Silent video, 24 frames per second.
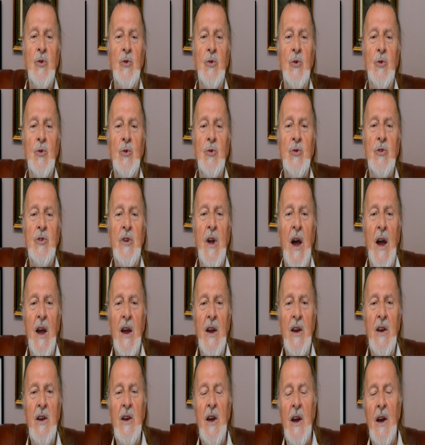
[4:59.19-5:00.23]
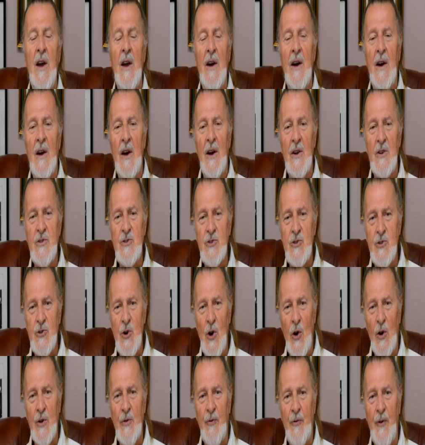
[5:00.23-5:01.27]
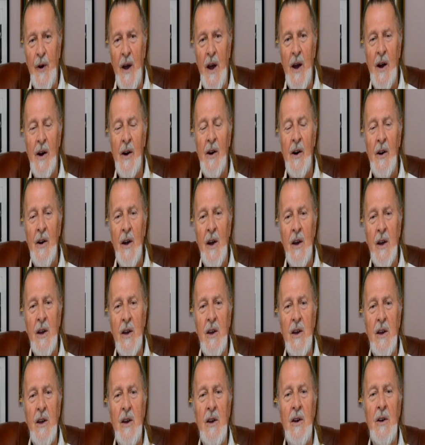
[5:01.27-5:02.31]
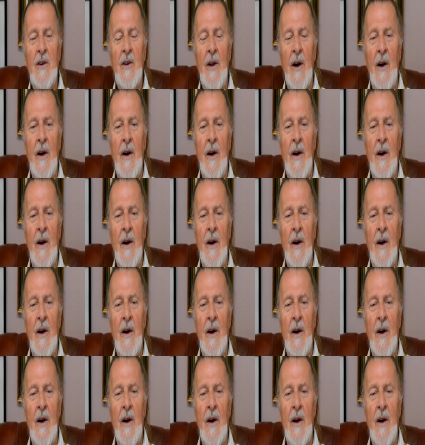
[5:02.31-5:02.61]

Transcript: do they fare in